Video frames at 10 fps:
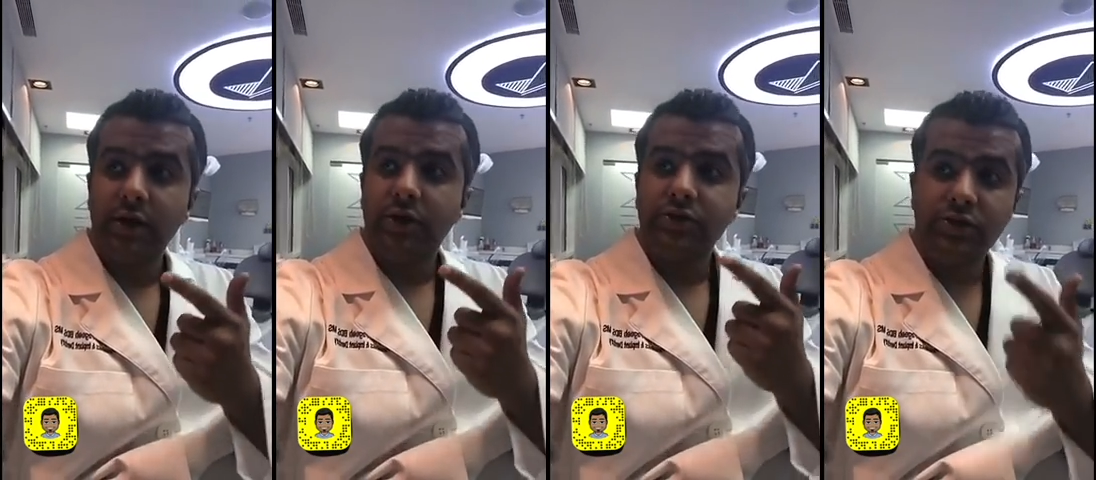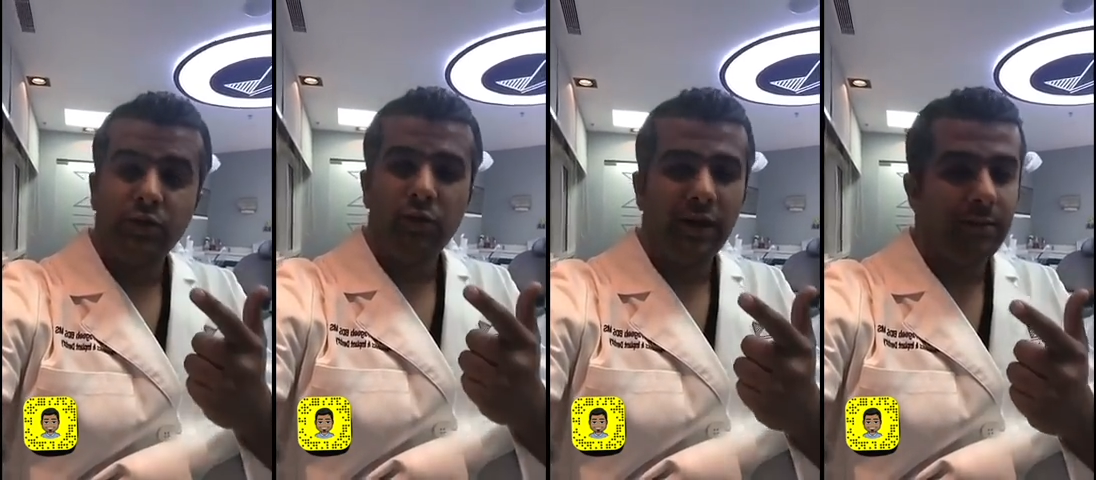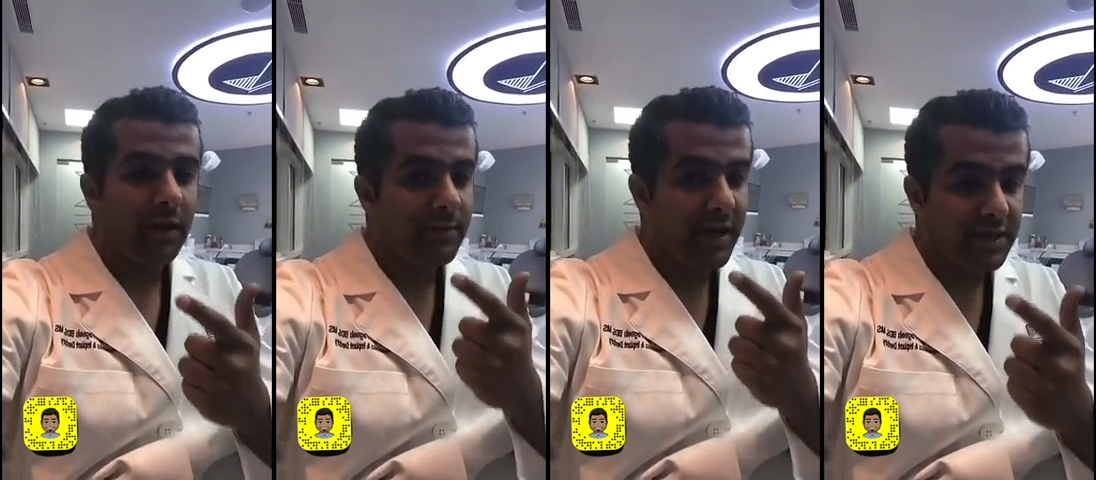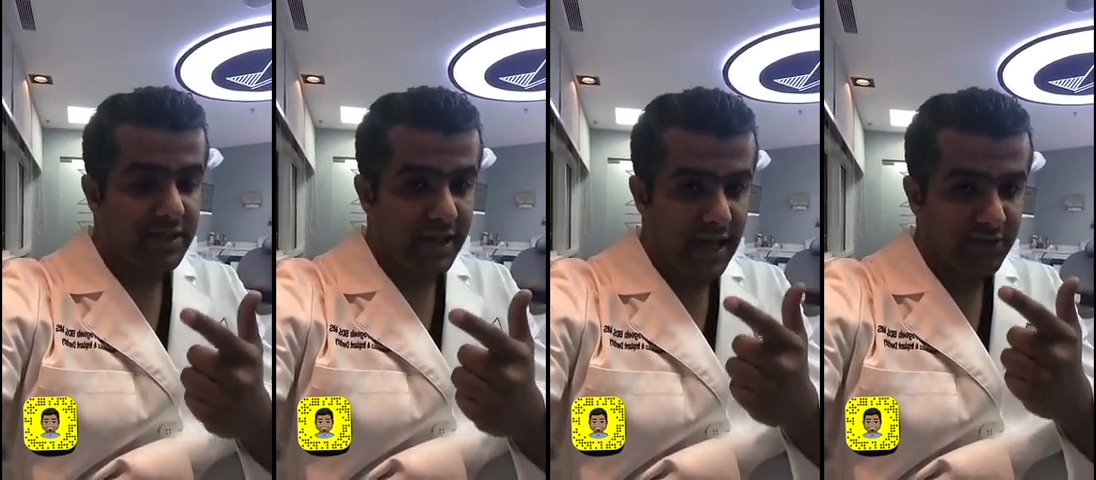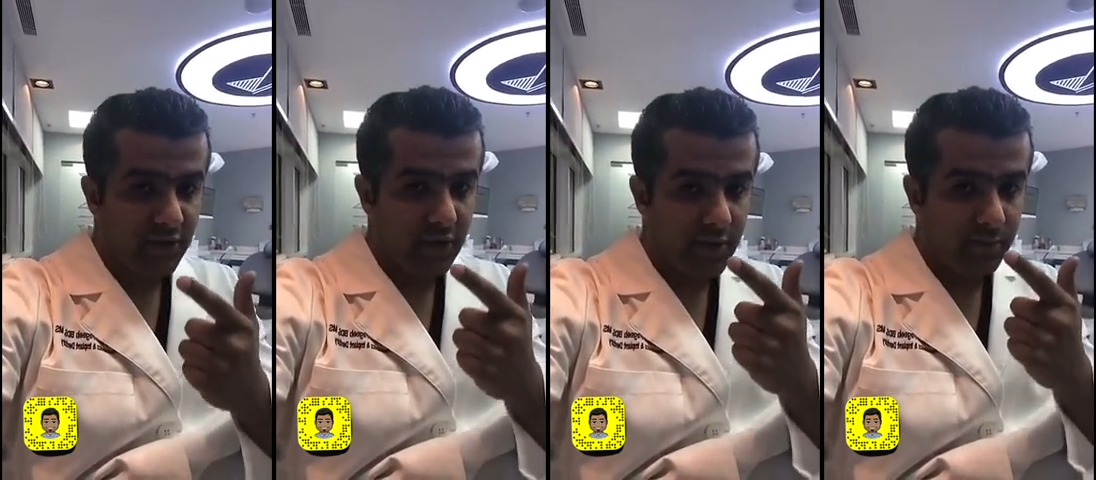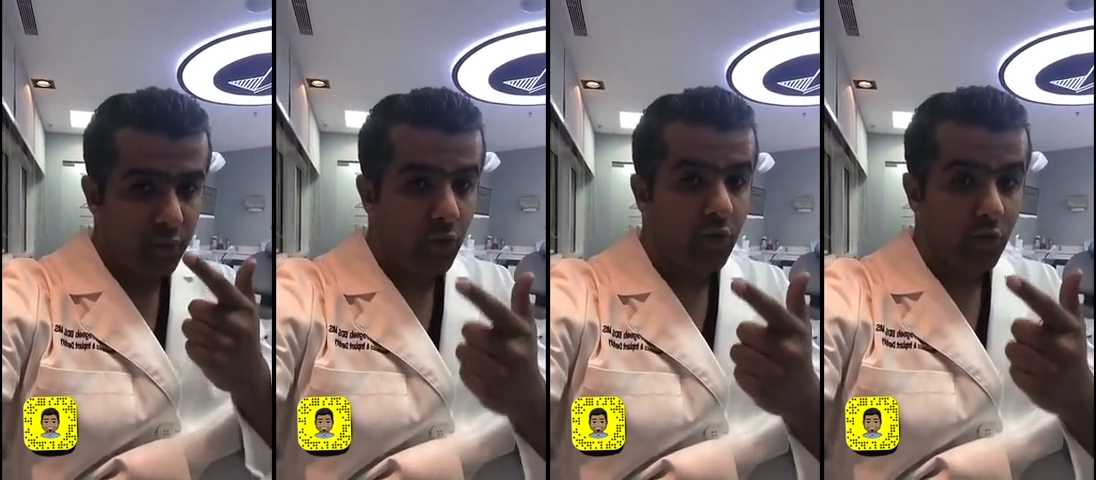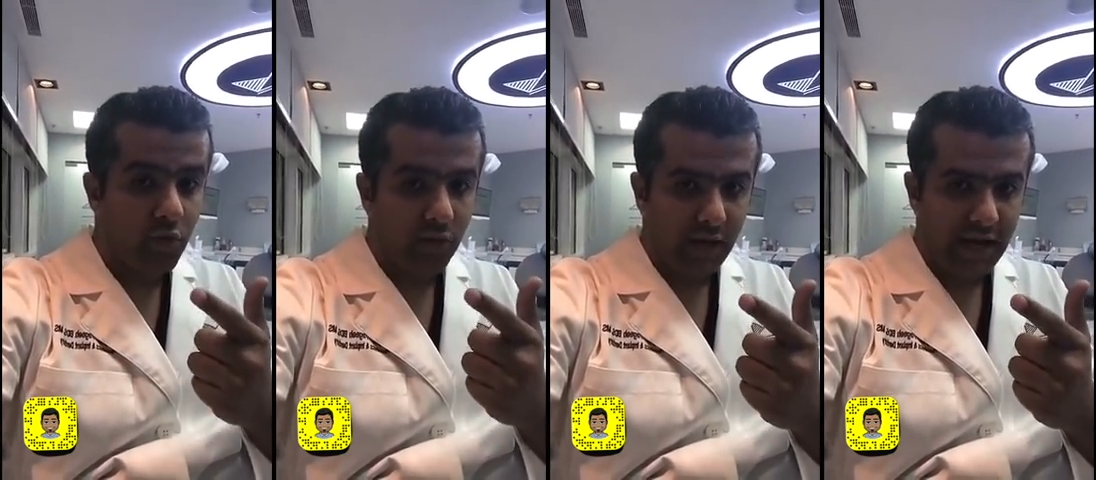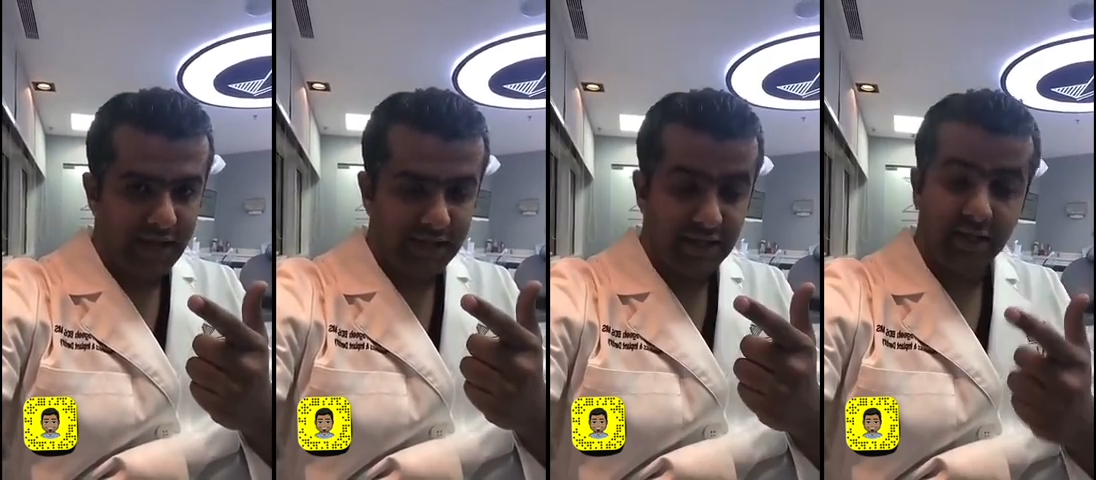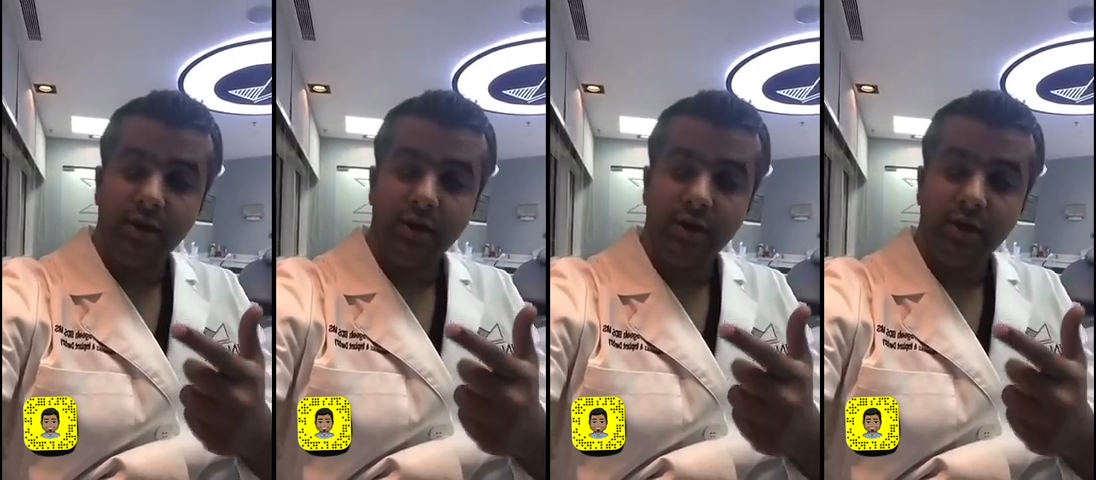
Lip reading: 2, when my patient has very poor oral hygiene.